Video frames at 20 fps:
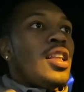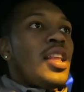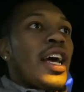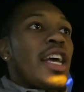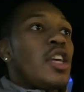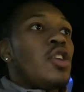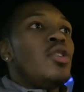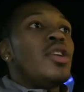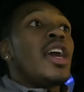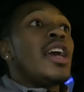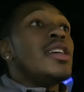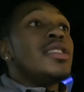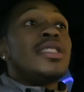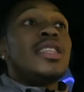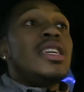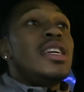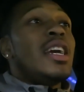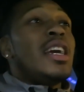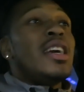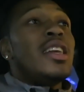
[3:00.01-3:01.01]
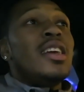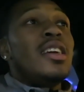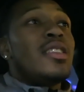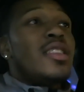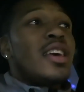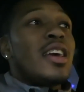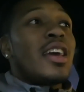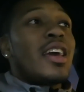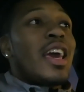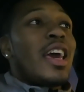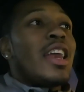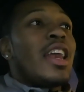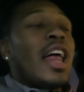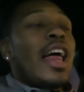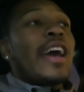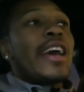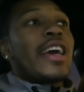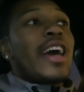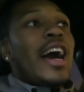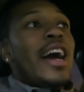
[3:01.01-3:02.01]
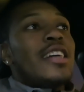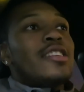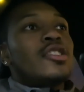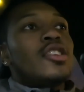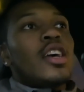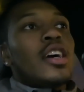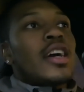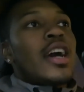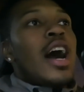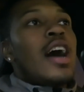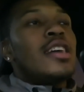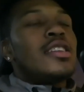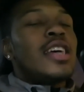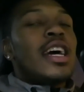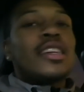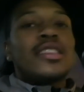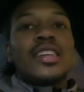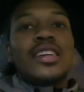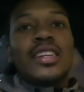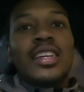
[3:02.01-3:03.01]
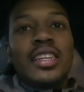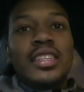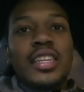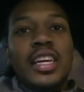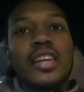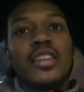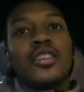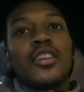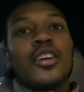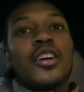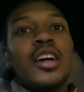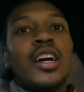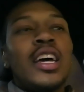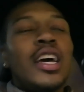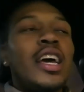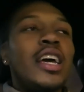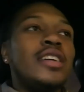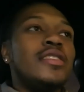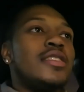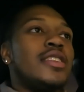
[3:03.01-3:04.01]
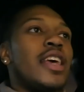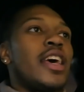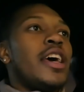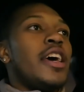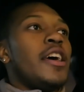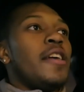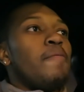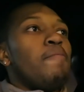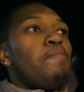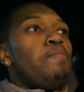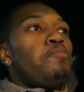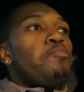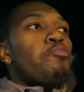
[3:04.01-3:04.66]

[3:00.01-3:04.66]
like you can't see anything and like I contacted the dealer and said